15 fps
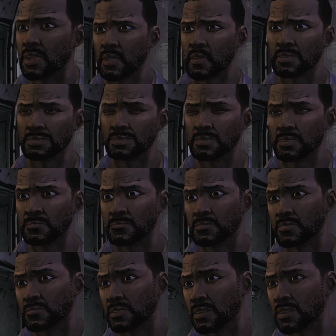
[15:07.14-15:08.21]
God, we need
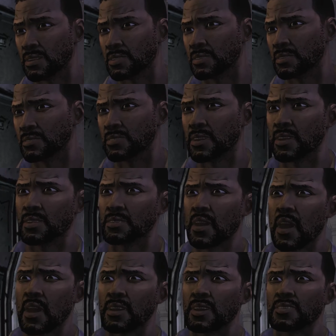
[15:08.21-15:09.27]
some help getting this train
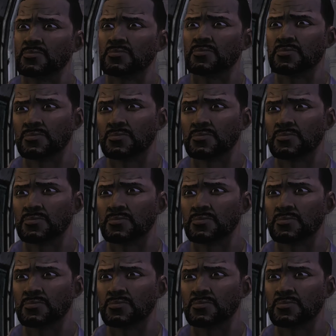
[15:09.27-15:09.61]
going.